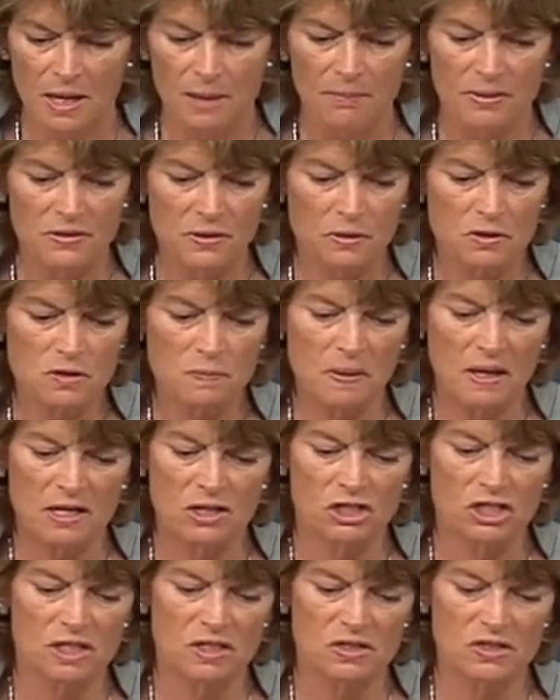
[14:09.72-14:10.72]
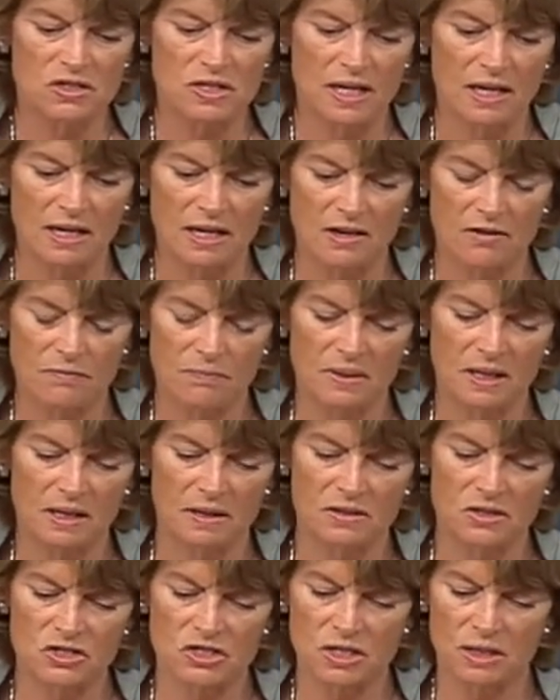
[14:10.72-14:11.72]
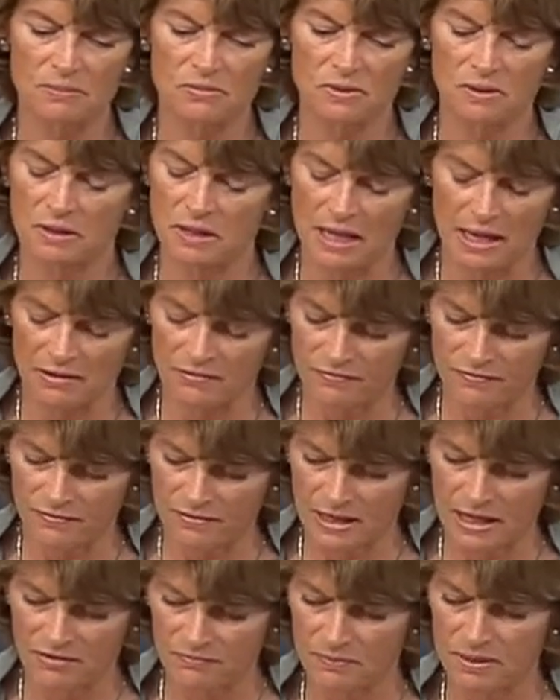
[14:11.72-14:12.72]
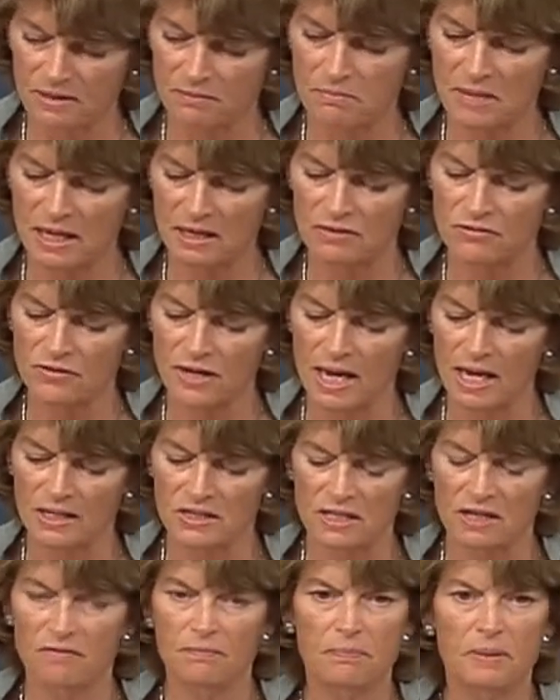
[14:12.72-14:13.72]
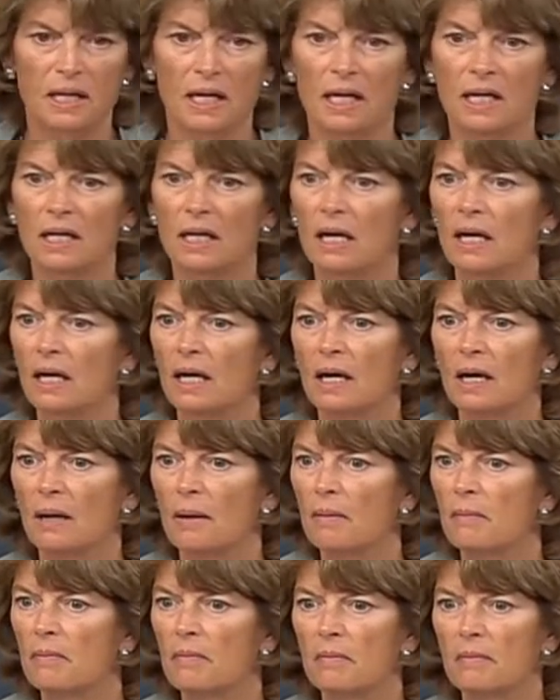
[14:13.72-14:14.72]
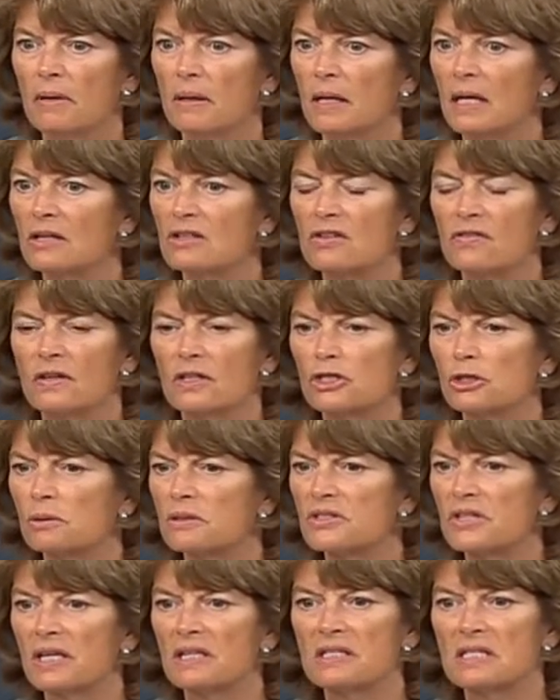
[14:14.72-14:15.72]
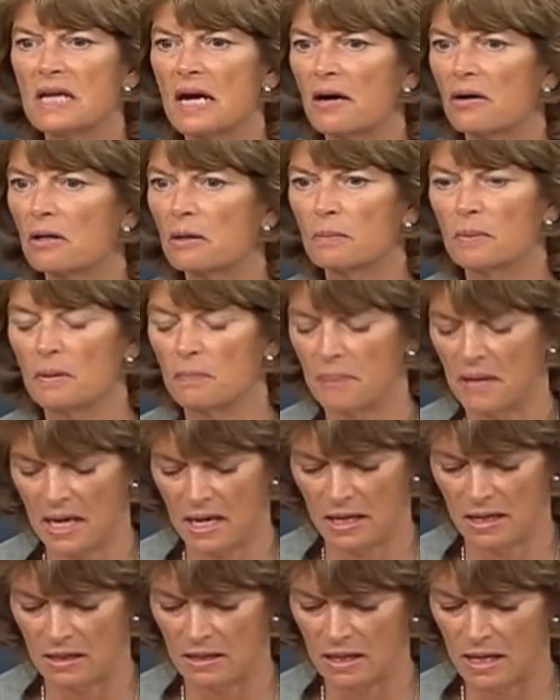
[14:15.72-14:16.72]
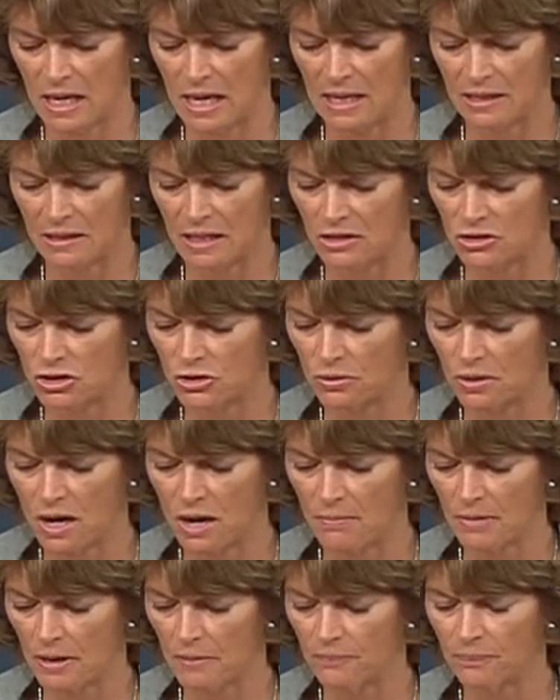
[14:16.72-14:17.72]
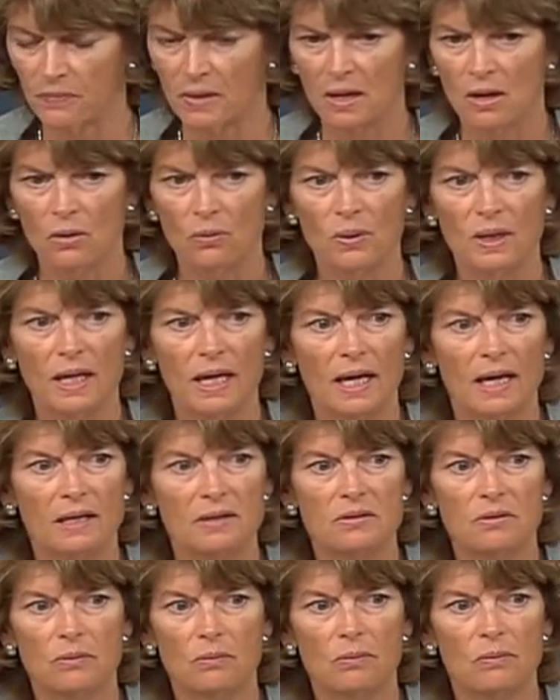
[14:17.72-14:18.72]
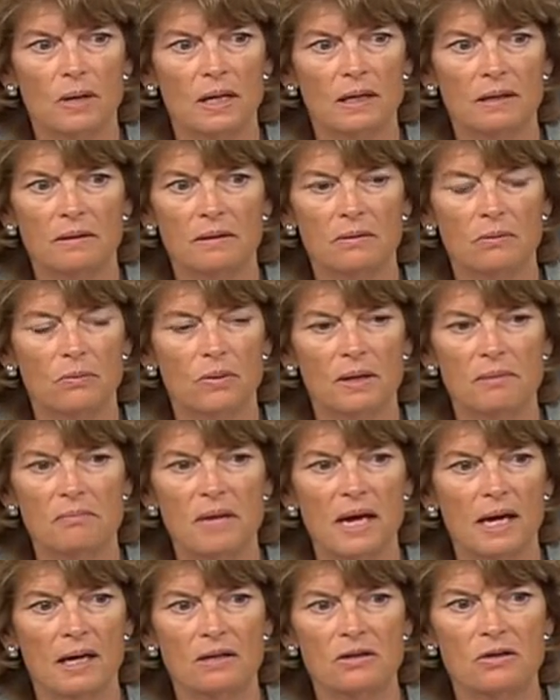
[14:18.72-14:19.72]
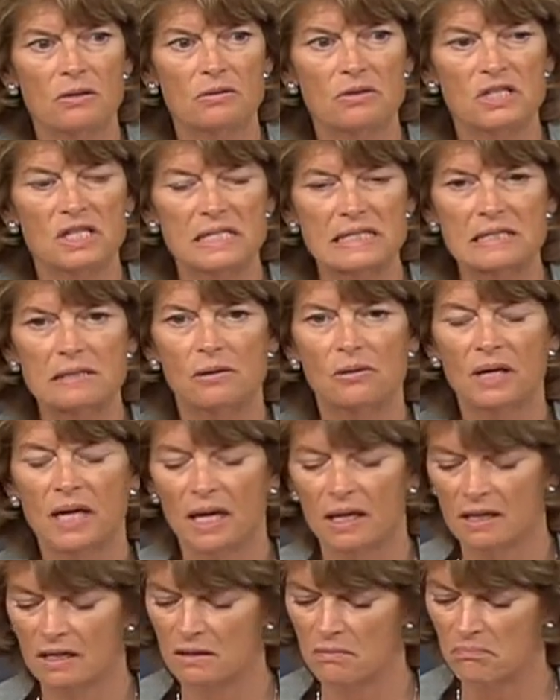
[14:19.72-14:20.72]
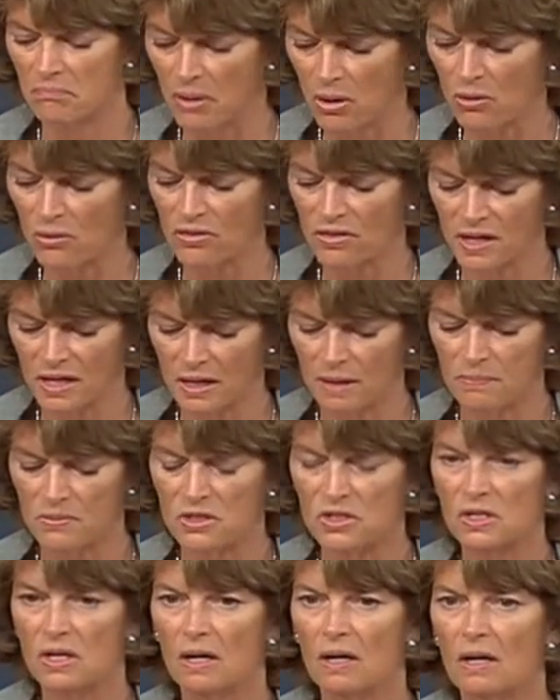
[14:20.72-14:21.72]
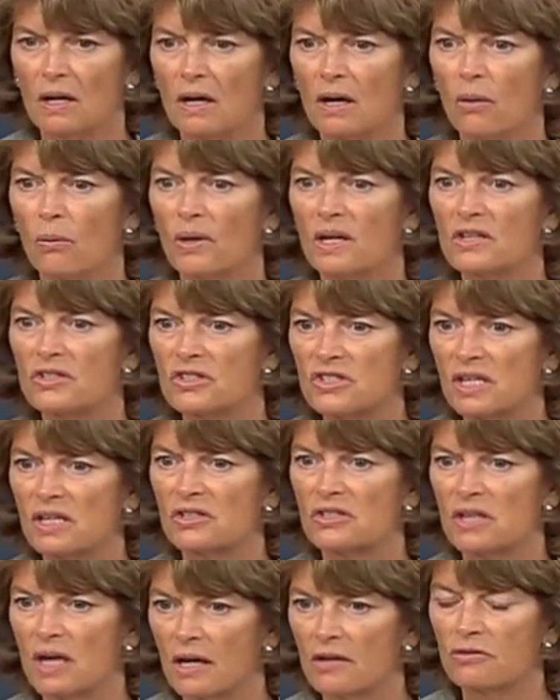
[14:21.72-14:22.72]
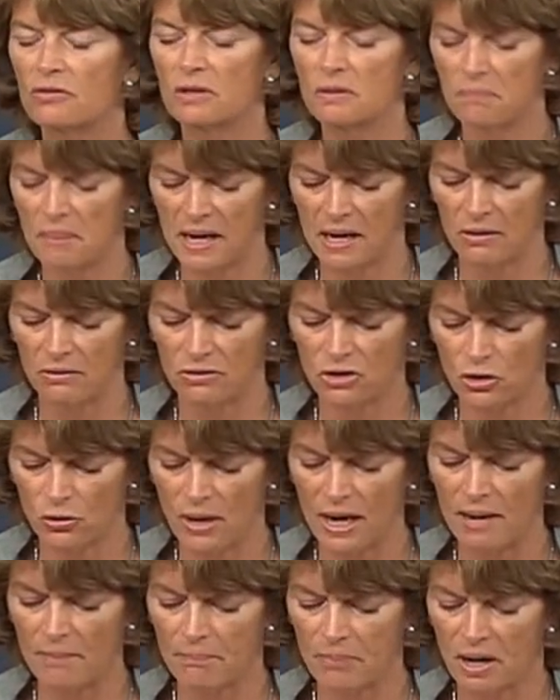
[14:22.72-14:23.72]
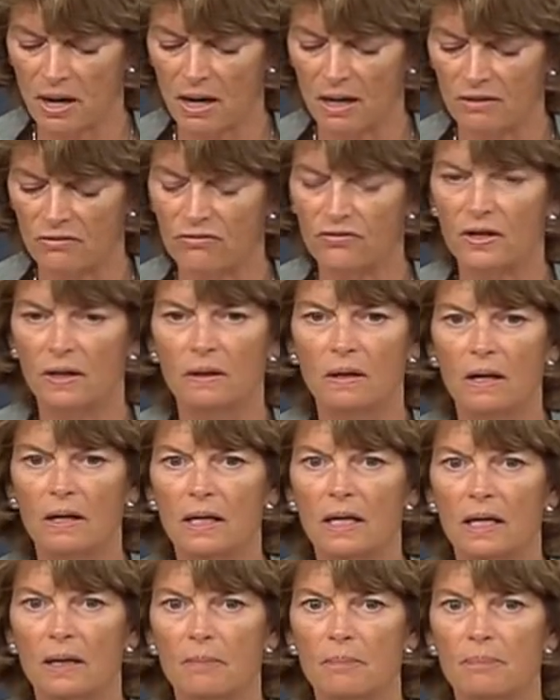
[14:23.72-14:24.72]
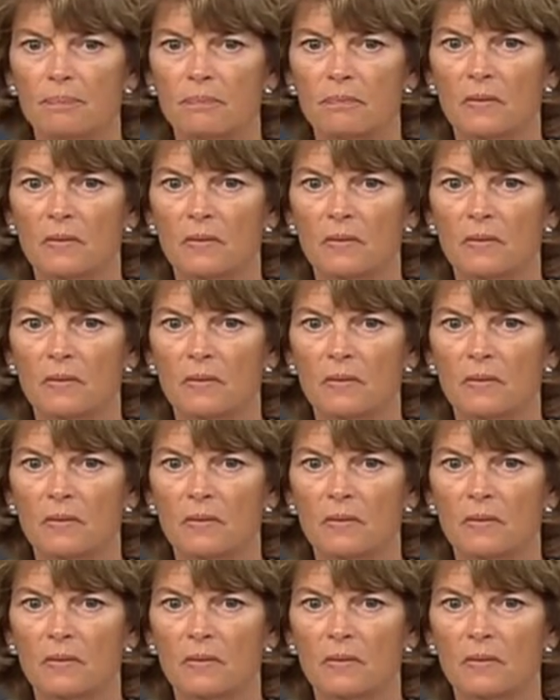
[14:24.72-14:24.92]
But those patients that have been medevaced have been individuals in terrible pain and trauma. We had one man who dislocated both hips when a 600-pound crab pot fell on him.